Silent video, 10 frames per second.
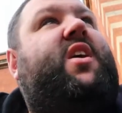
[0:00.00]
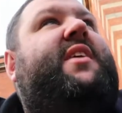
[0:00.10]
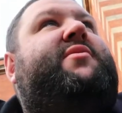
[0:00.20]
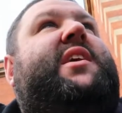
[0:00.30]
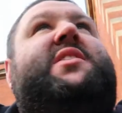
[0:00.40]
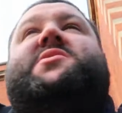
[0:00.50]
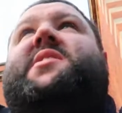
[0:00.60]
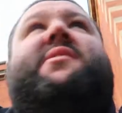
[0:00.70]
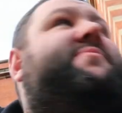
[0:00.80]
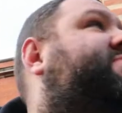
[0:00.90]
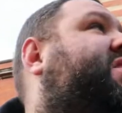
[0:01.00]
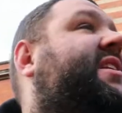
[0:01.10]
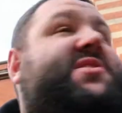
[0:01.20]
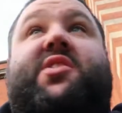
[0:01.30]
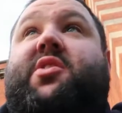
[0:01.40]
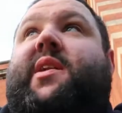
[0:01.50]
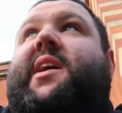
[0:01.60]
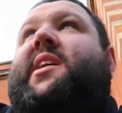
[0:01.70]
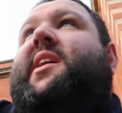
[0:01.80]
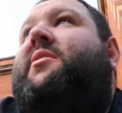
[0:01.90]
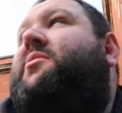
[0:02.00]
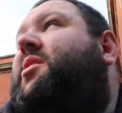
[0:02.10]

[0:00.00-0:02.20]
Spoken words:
I never let yous down. Unless I do let you down.